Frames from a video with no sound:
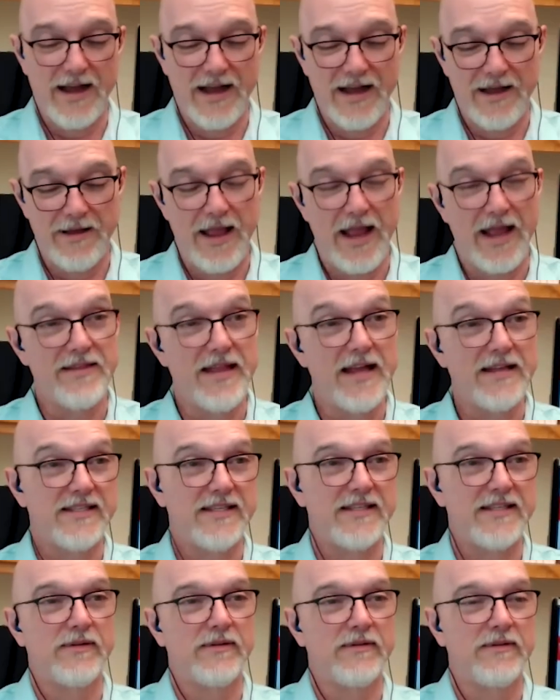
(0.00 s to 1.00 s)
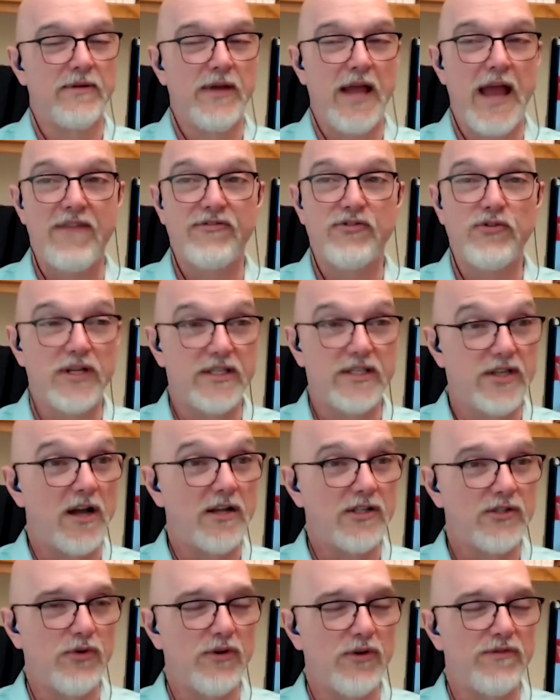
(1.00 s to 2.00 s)
And that's after he
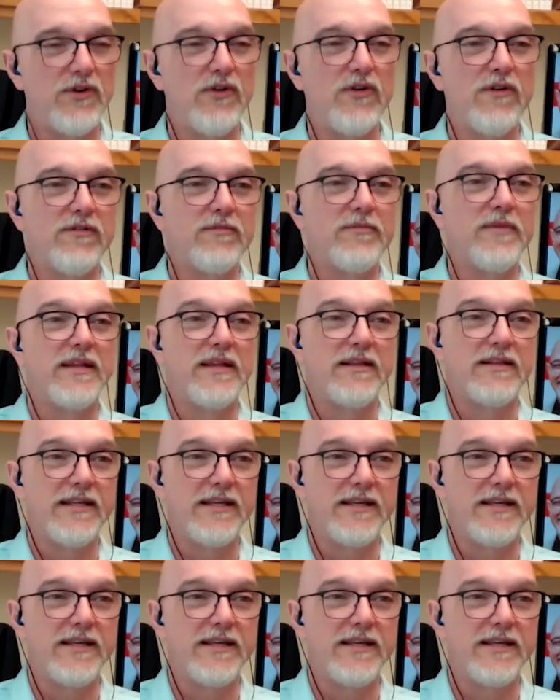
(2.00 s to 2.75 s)
talked to a few of them,